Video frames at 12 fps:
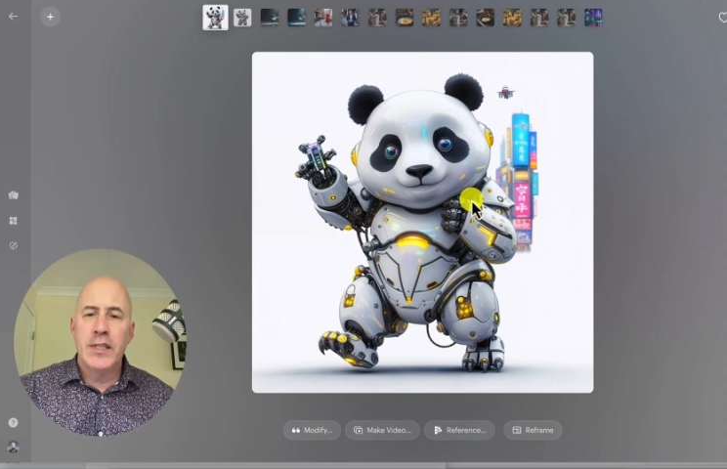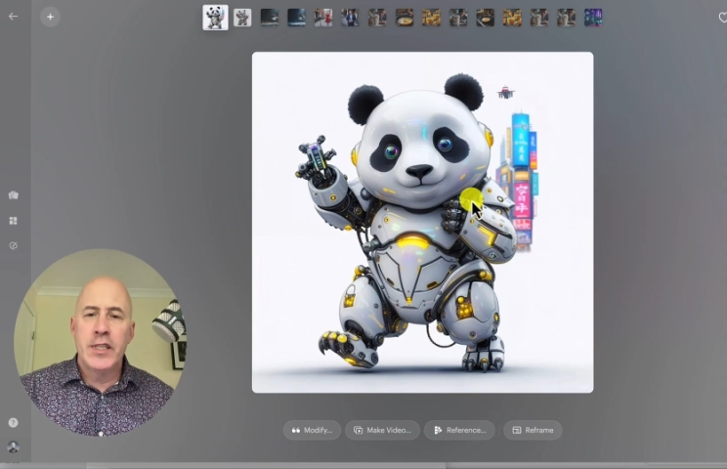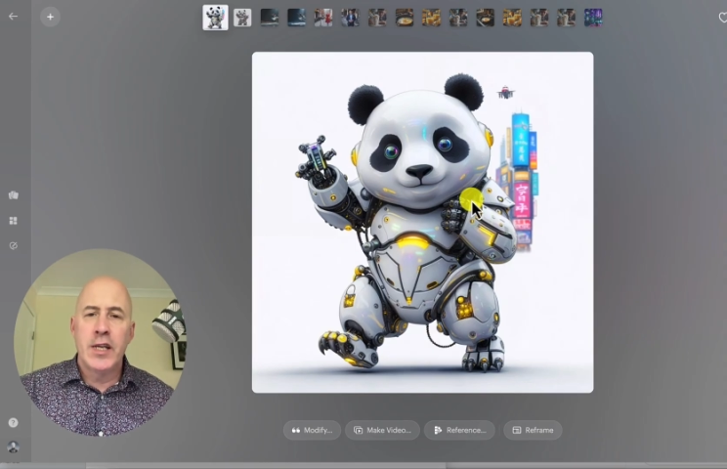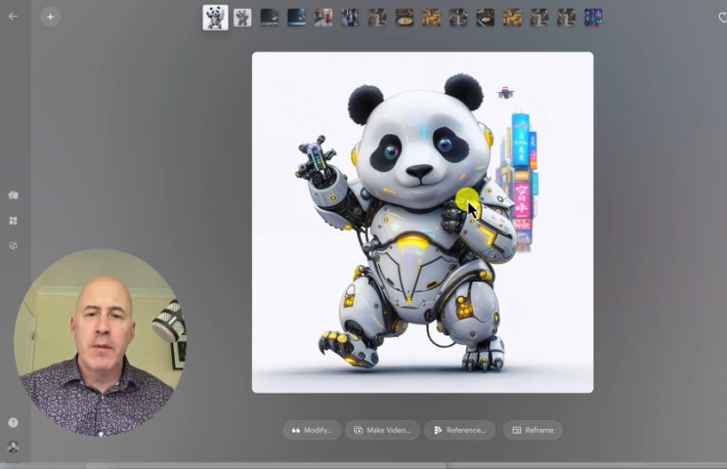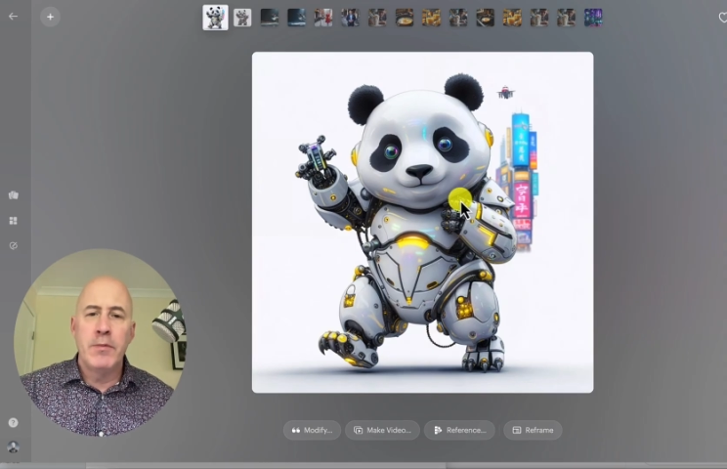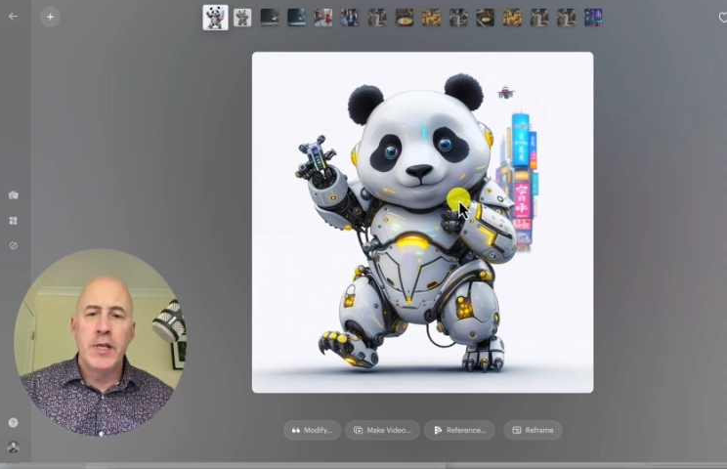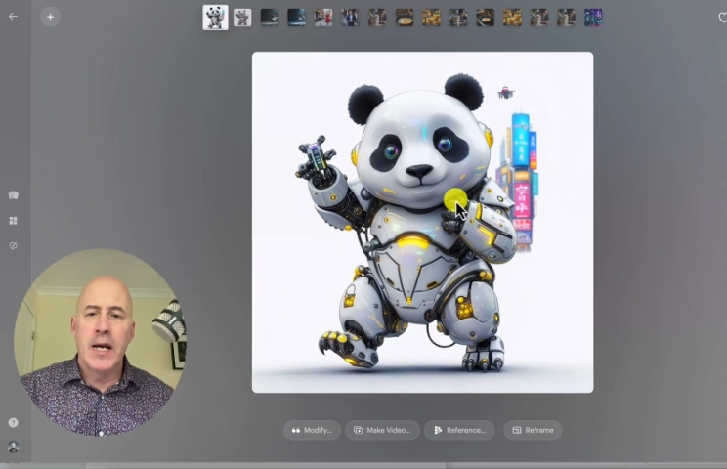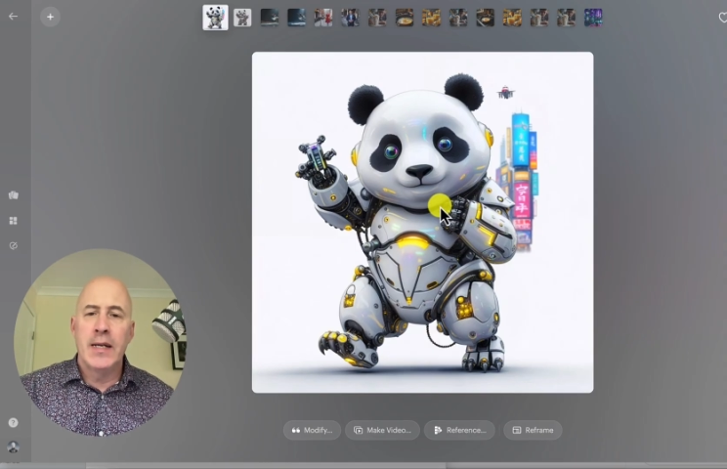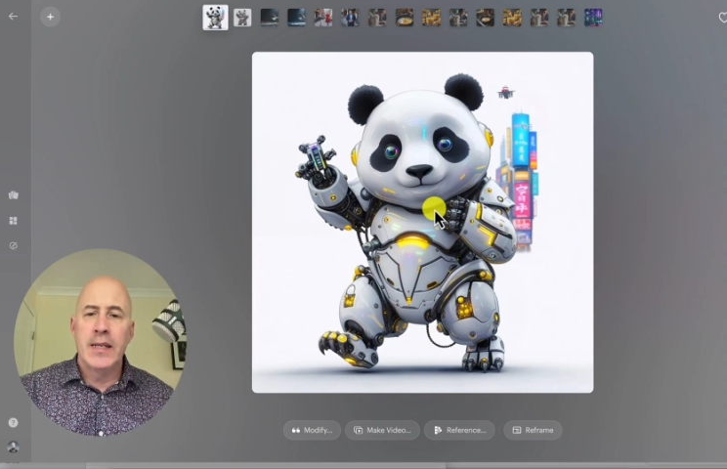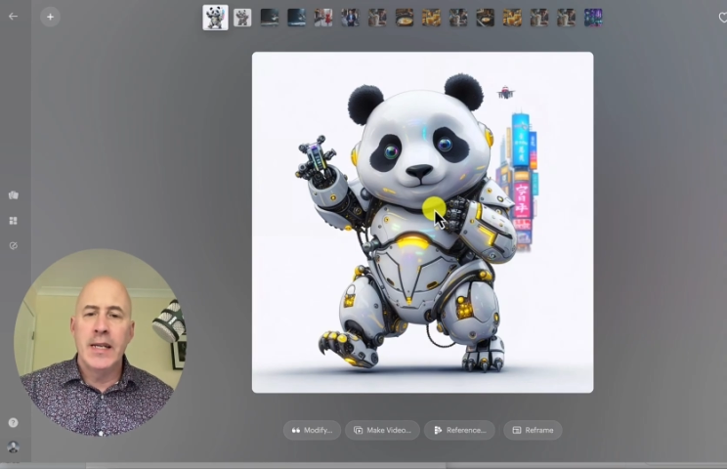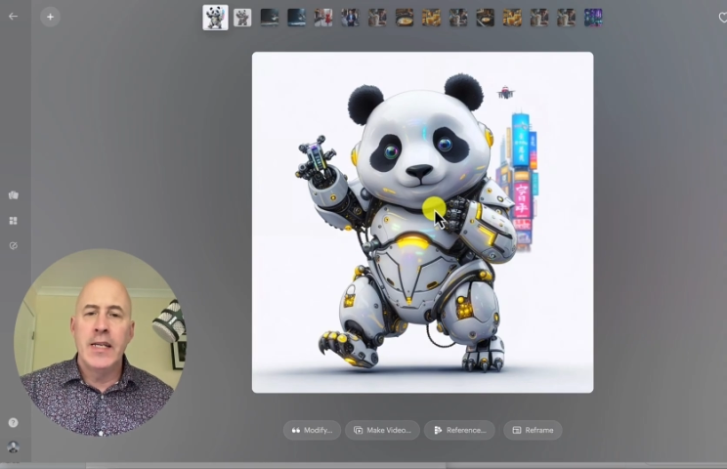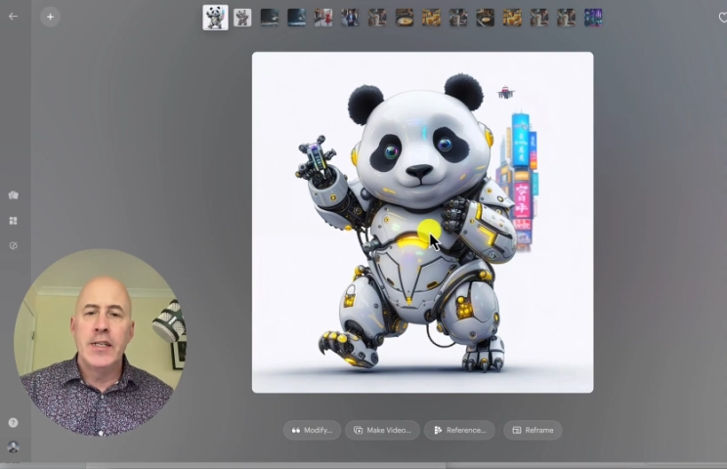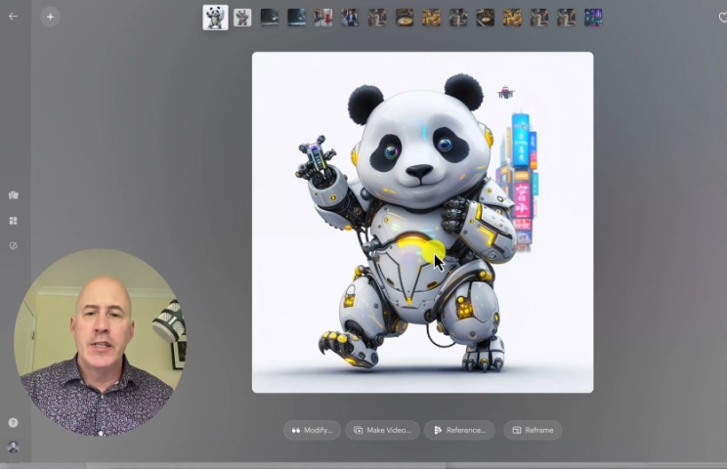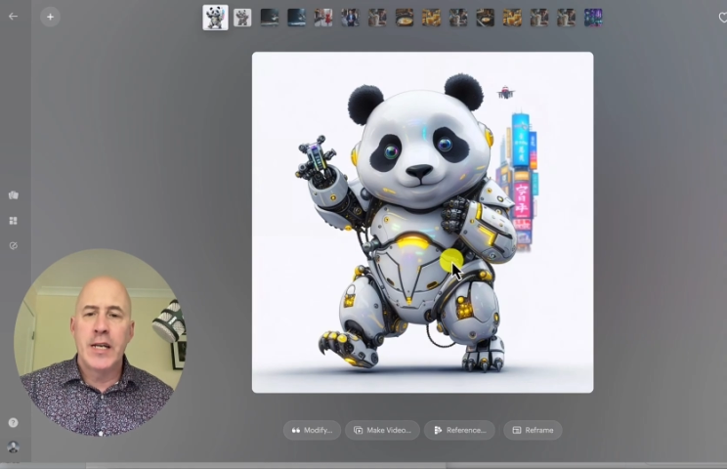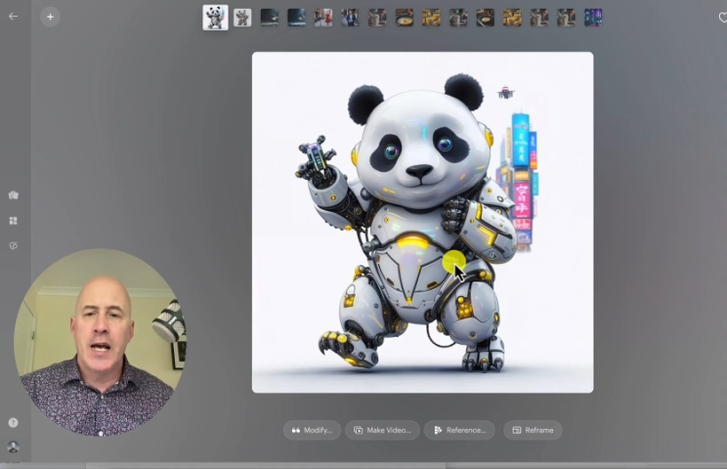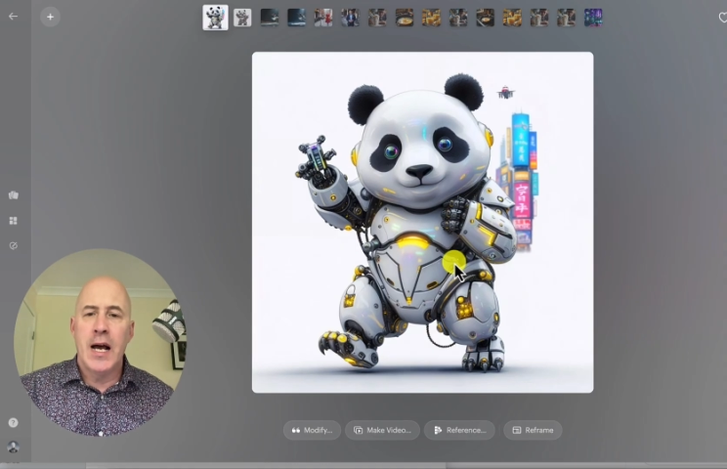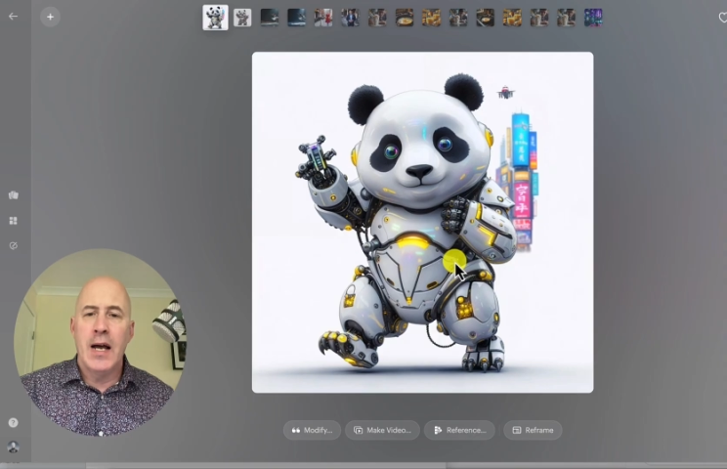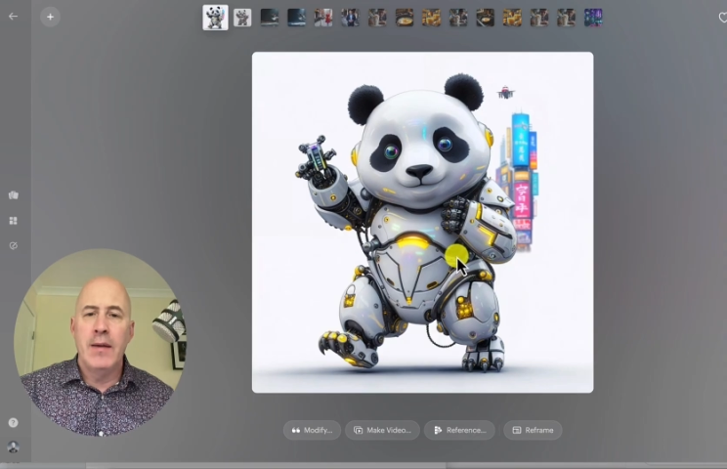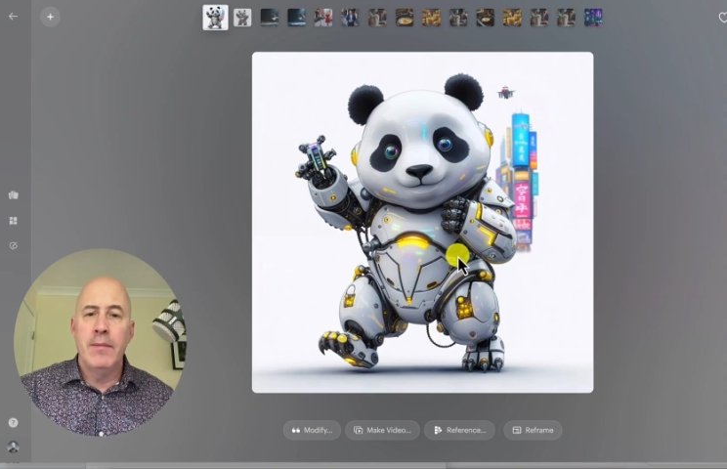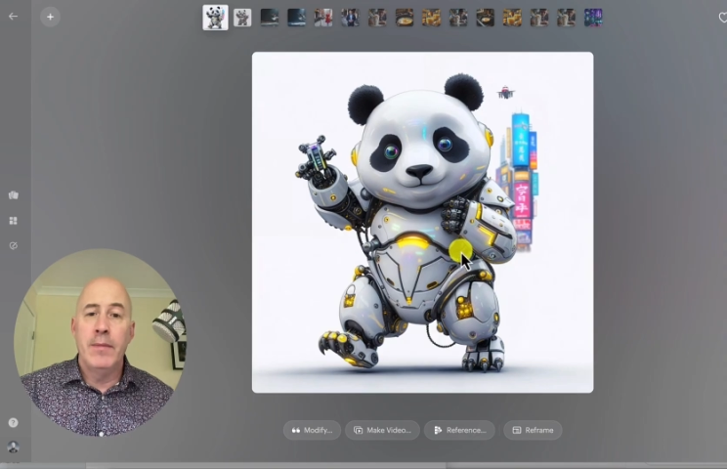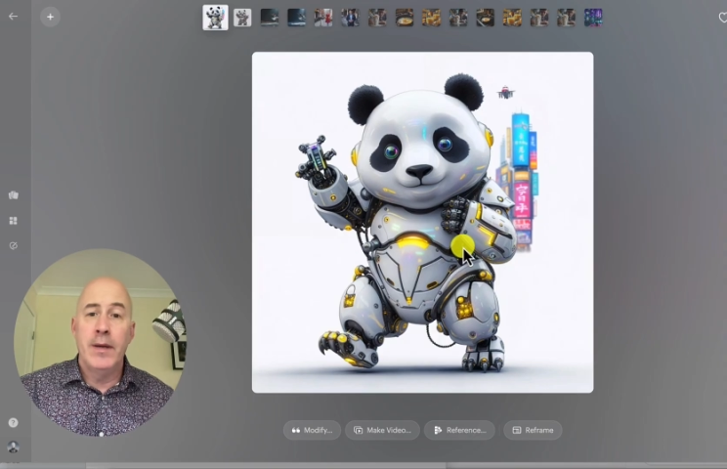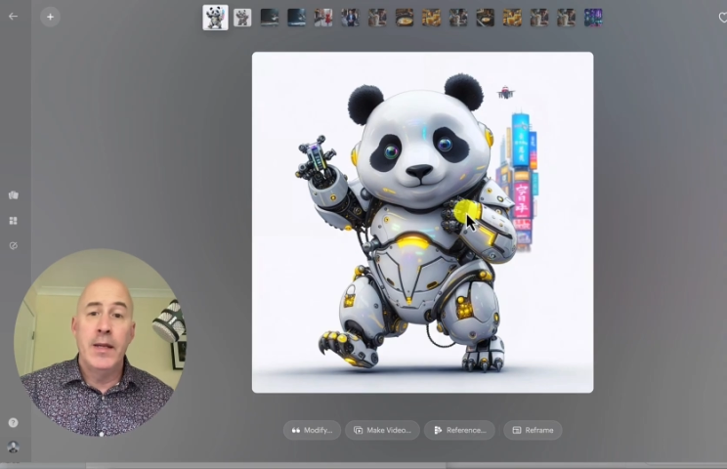subject each time